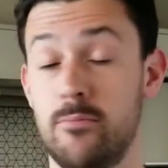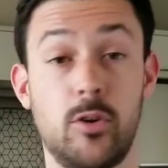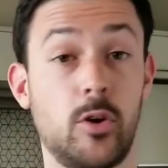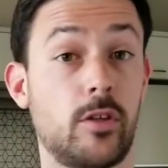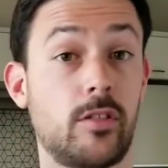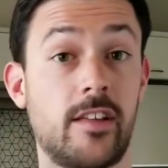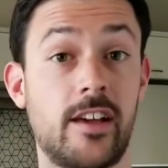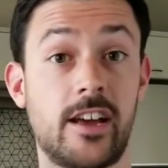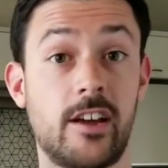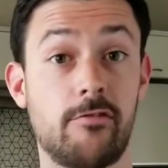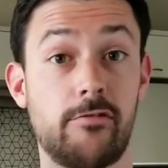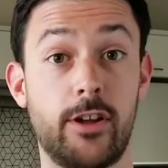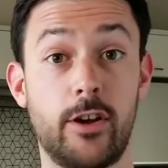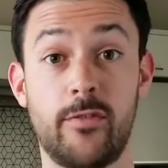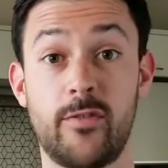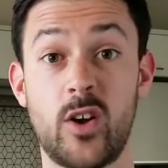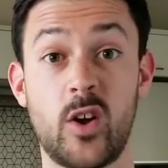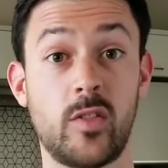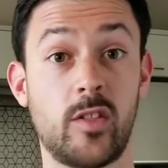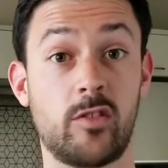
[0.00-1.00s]
it looks like a real
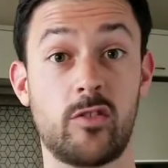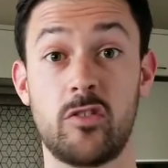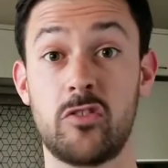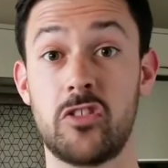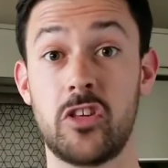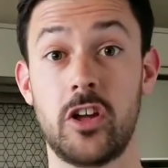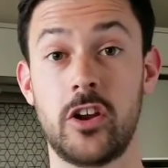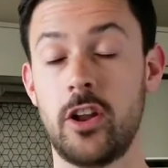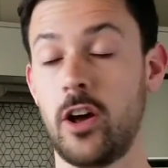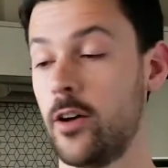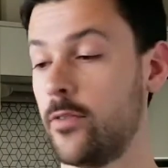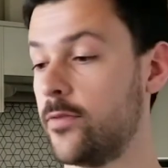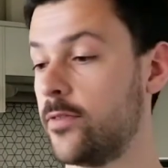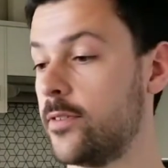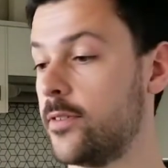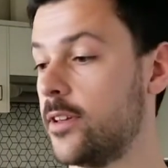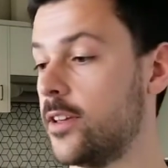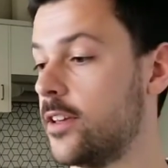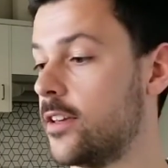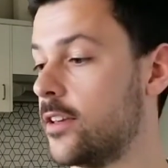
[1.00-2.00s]
phone that's just turned off.
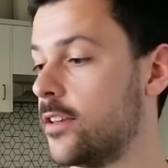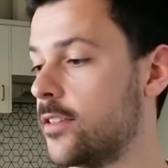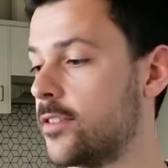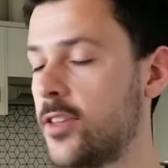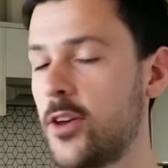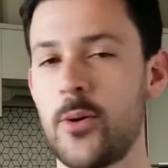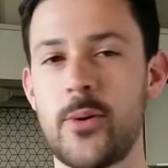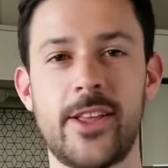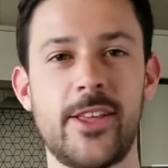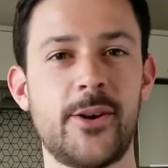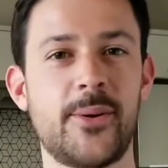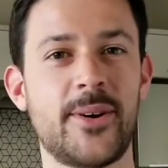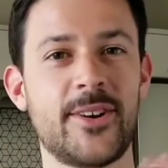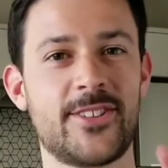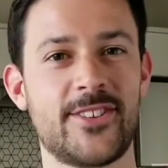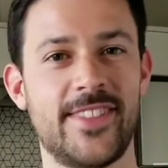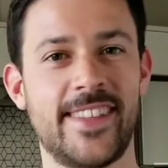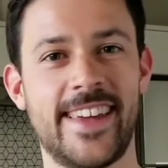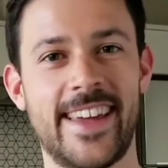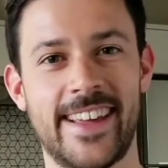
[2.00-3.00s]
So when you're
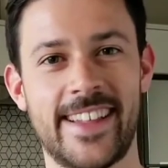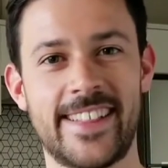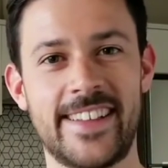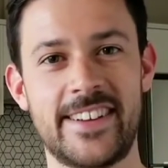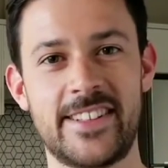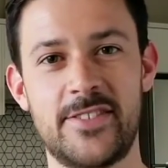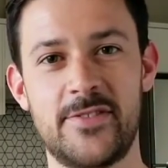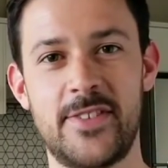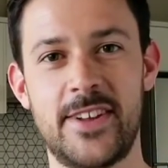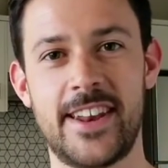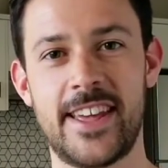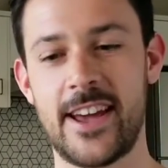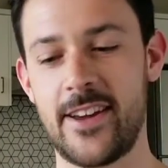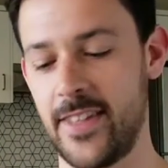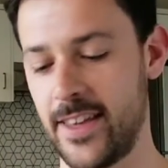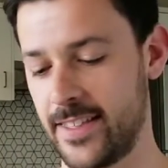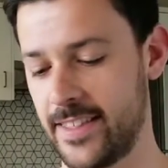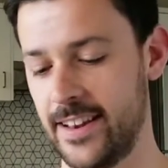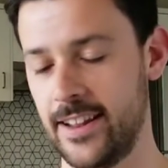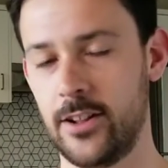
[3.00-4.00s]
watching the Kickstarter video,
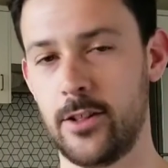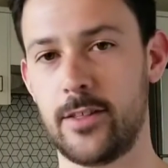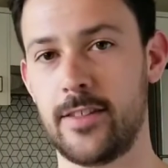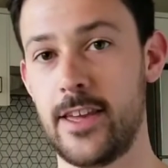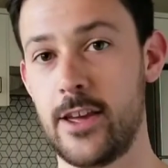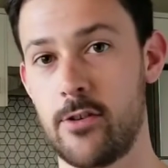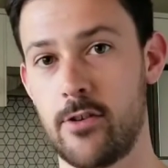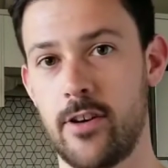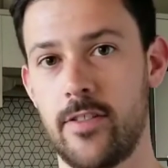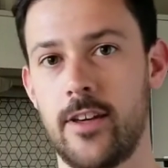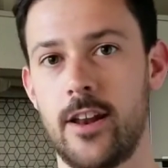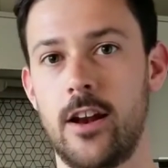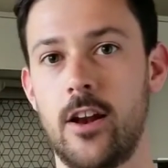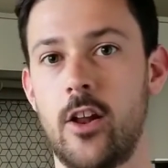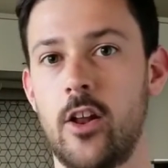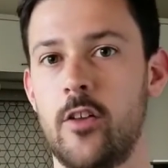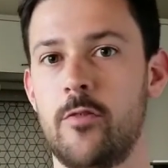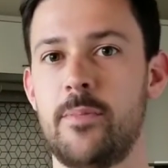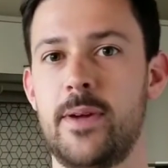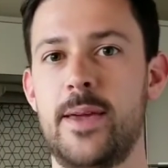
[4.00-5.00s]
that's a little secret that a
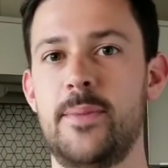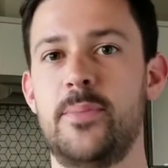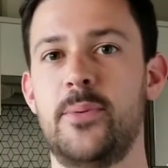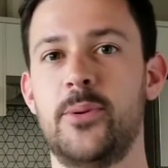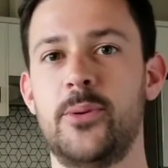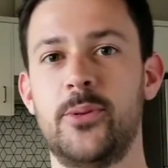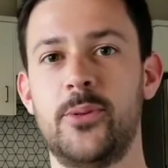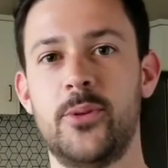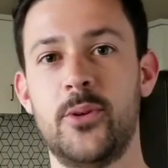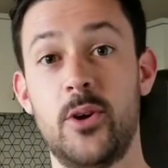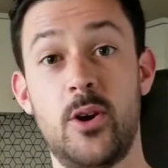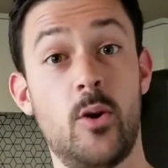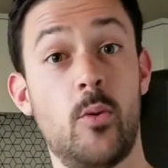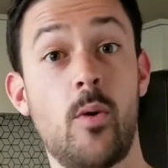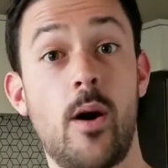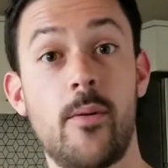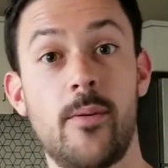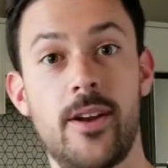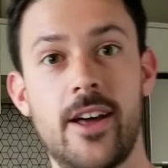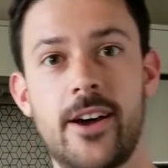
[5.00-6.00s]
lot of people
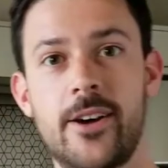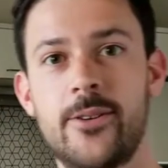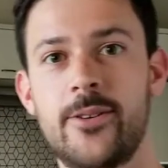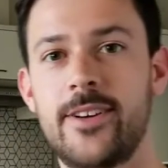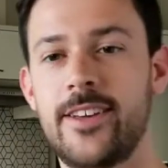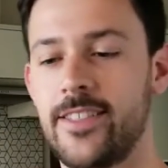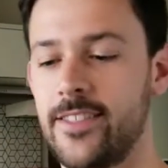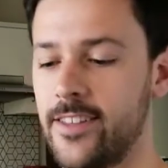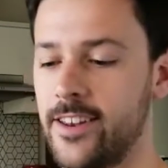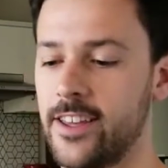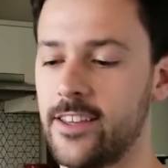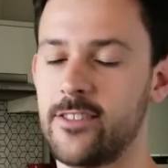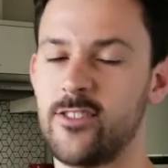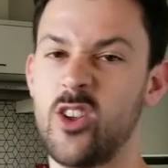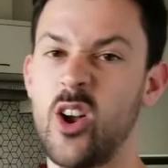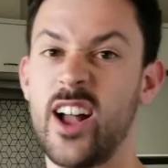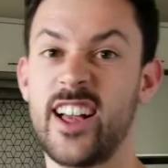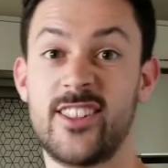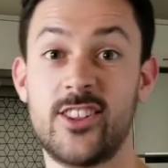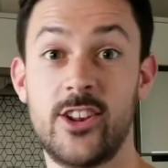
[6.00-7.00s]
won't know, is that it's
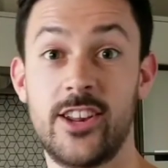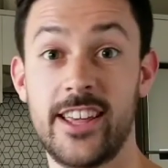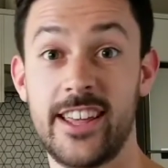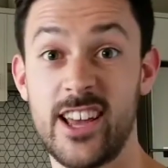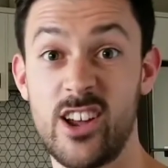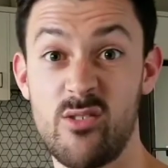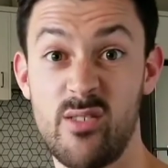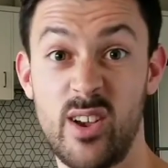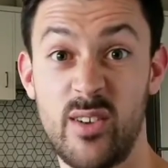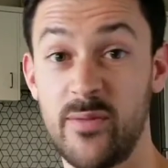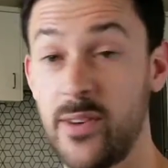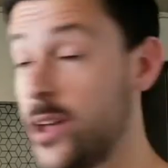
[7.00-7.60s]
not actually a real